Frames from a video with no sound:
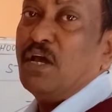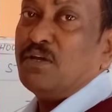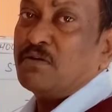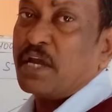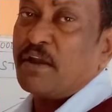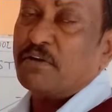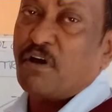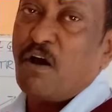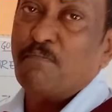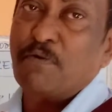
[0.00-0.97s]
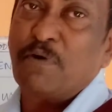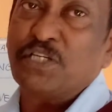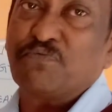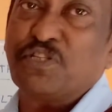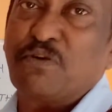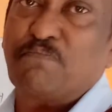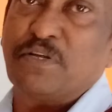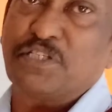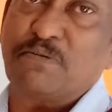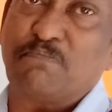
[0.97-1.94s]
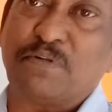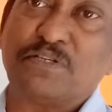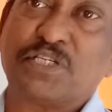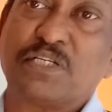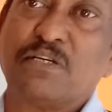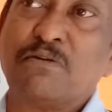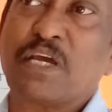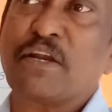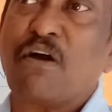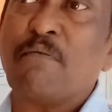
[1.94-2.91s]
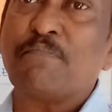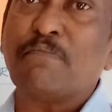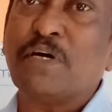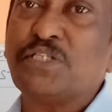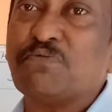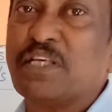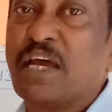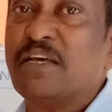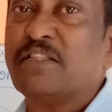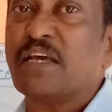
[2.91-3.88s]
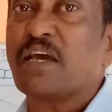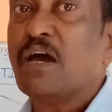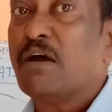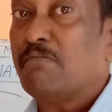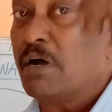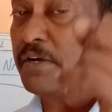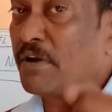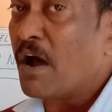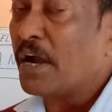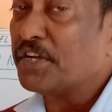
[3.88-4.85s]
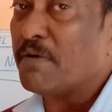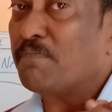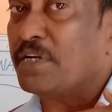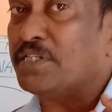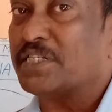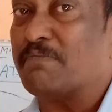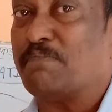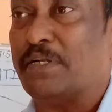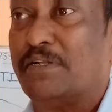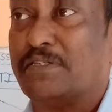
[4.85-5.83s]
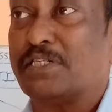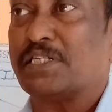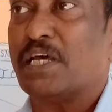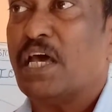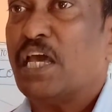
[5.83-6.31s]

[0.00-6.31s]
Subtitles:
You cannot compromise with your principles. You can compromise with anything, but not your principles.